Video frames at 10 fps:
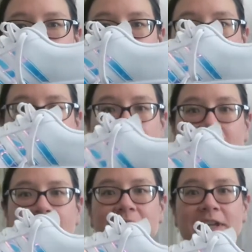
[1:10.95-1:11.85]
They do
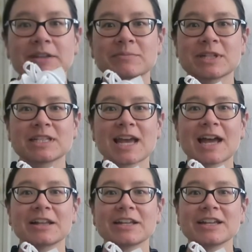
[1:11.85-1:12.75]
have a
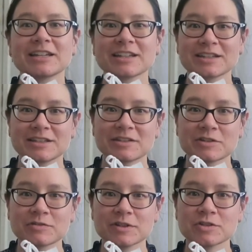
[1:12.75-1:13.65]
metallic
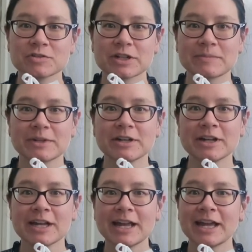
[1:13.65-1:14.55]
silver stripe here,
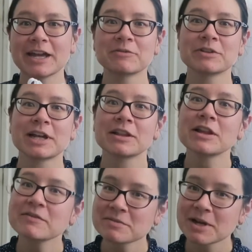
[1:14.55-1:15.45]
and what I
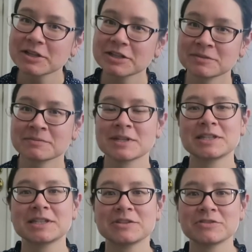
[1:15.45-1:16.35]
love about them
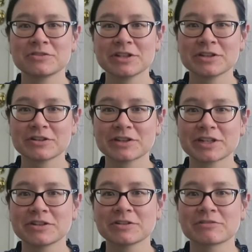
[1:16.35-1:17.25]
is they truly look
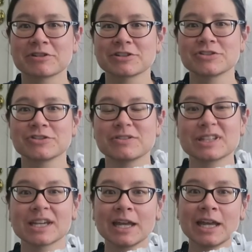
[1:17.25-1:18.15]
like unicorn shoes.
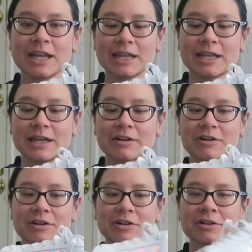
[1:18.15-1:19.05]
They
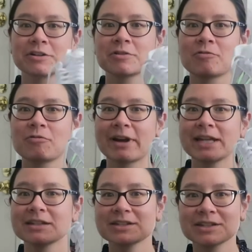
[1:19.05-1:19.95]
are
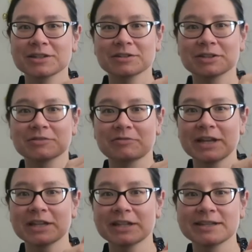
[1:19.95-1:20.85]
white,
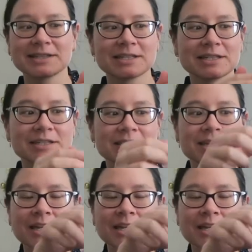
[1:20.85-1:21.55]
white laces.